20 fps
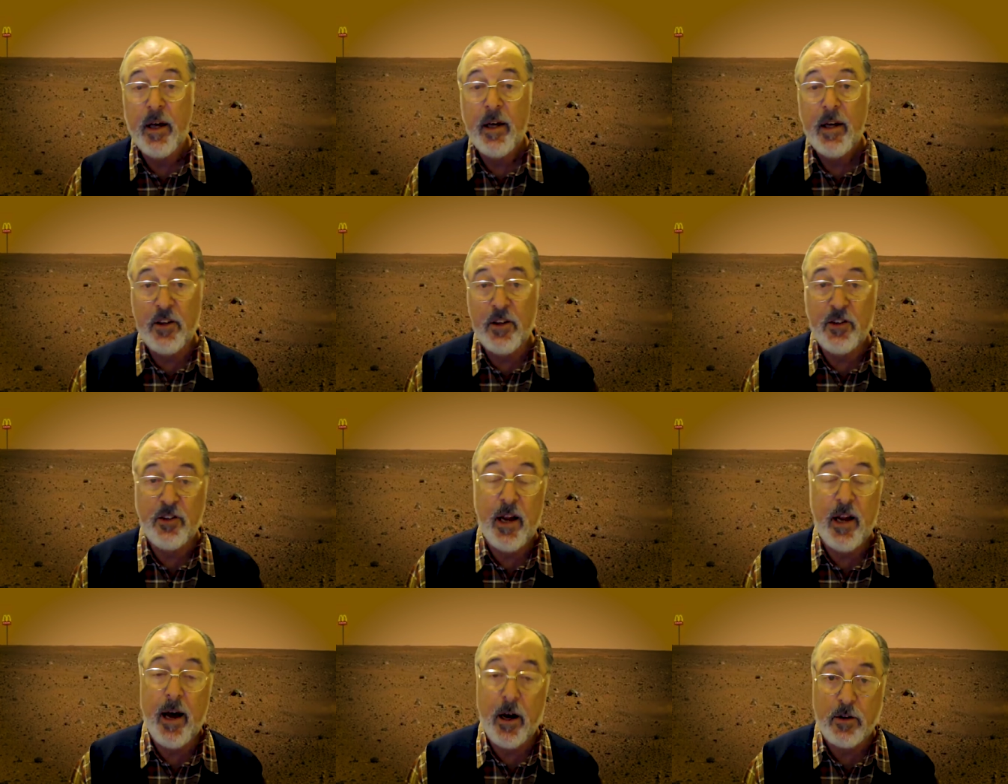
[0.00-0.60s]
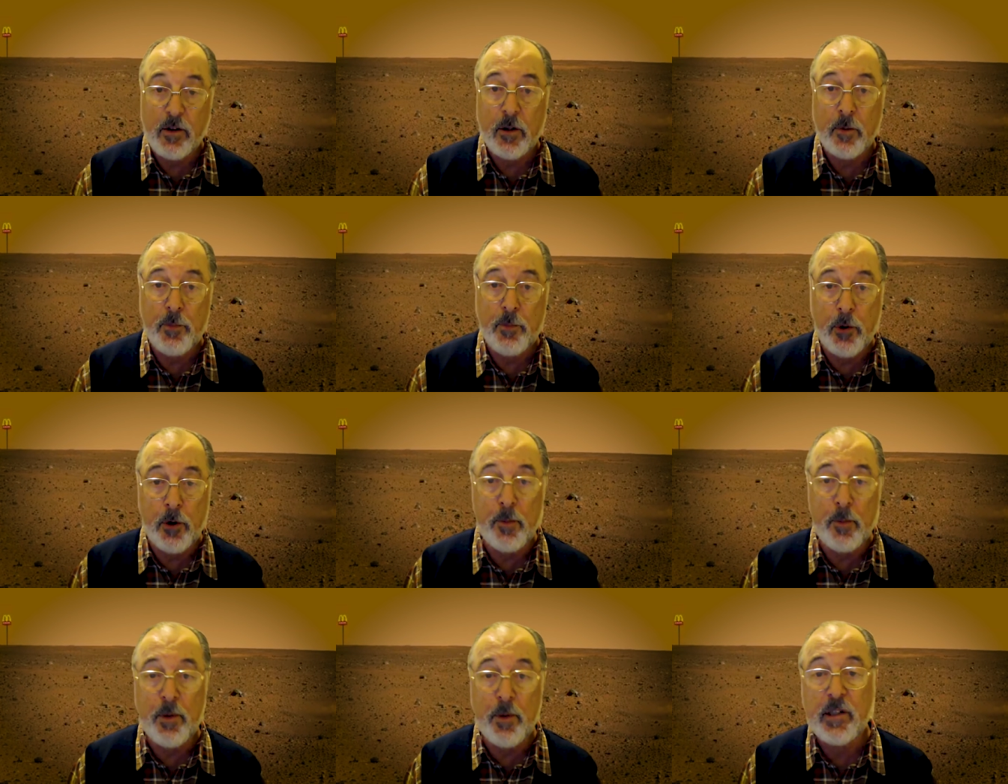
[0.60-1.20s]
He's now at the
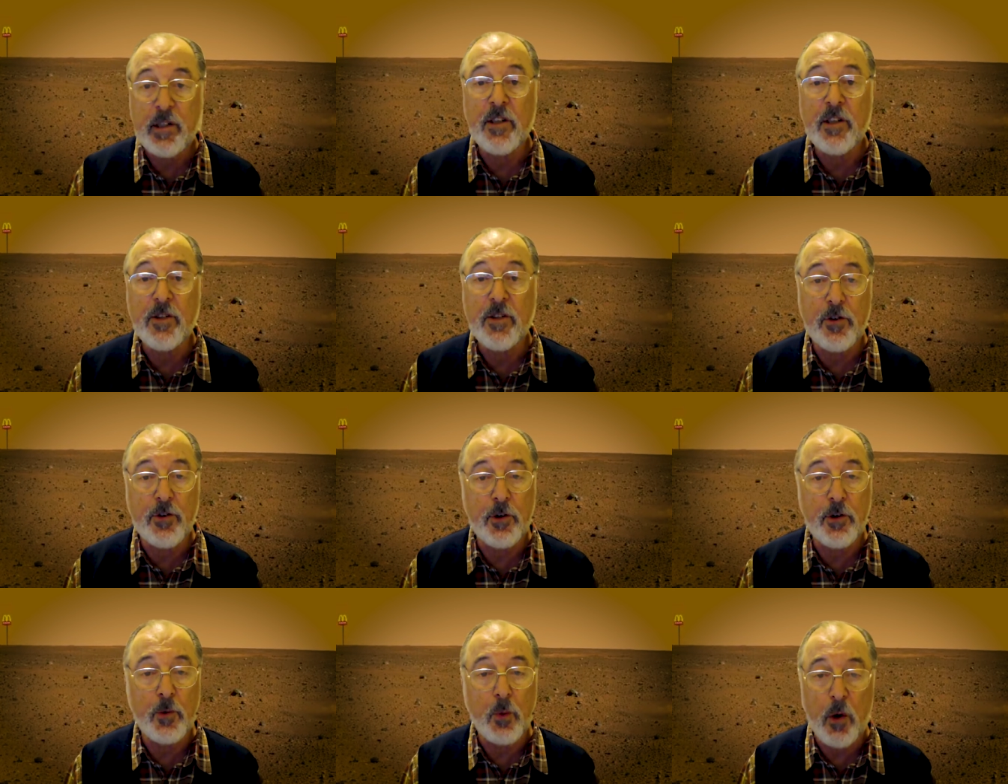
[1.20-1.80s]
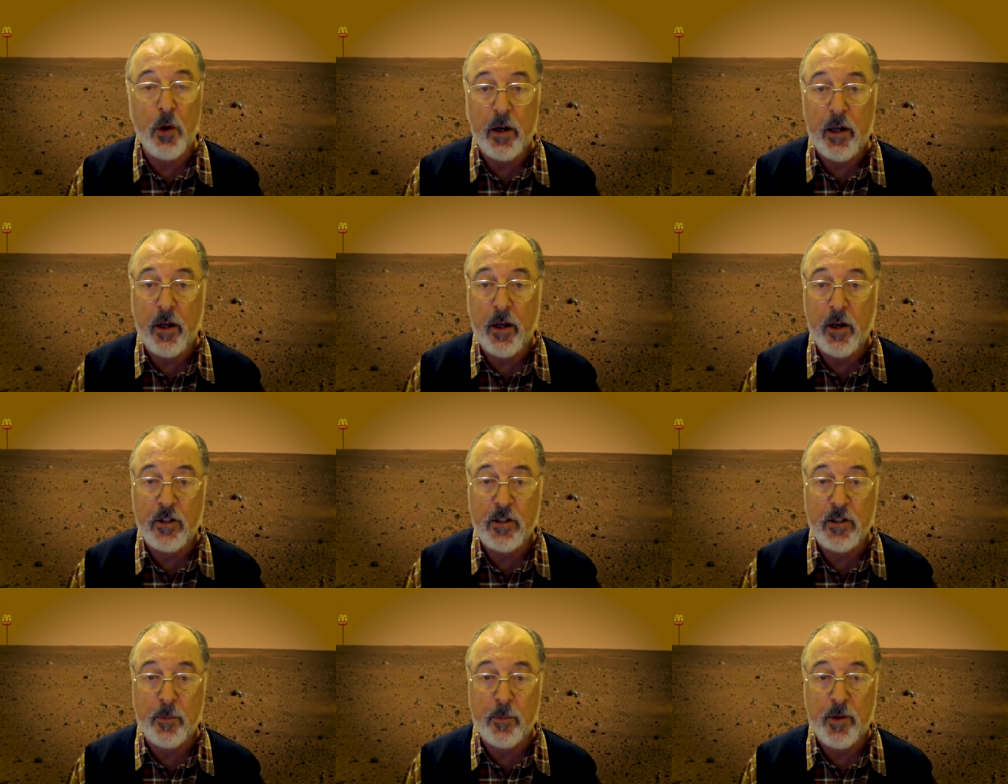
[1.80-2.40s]
Perimeter Institute working on
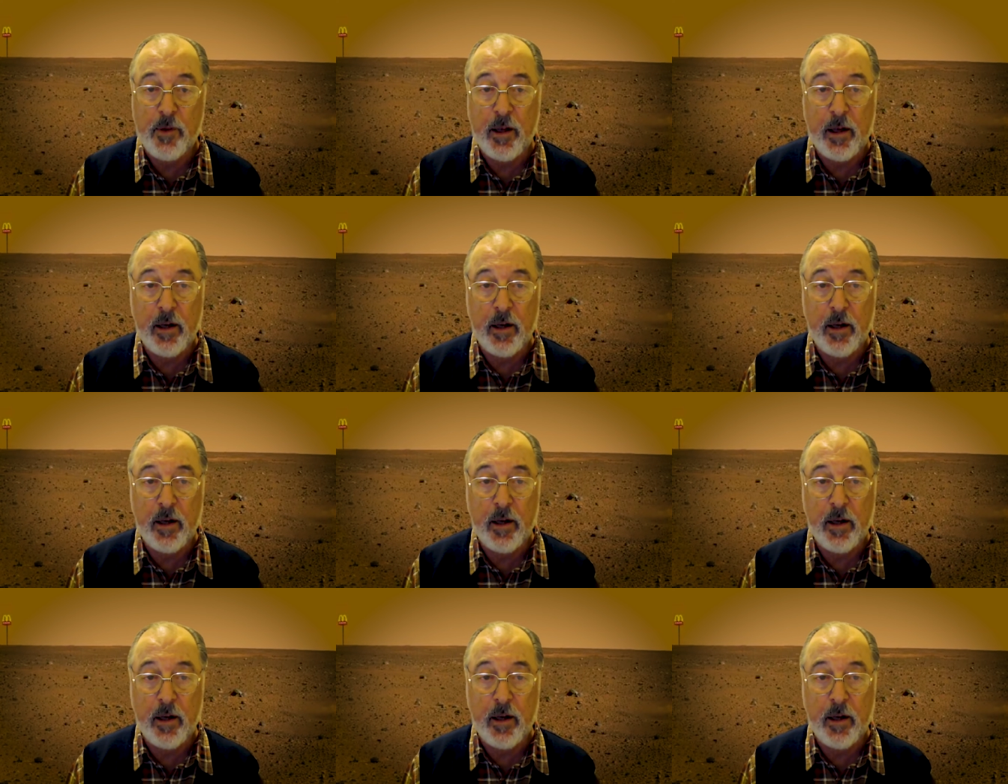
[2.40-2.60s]
something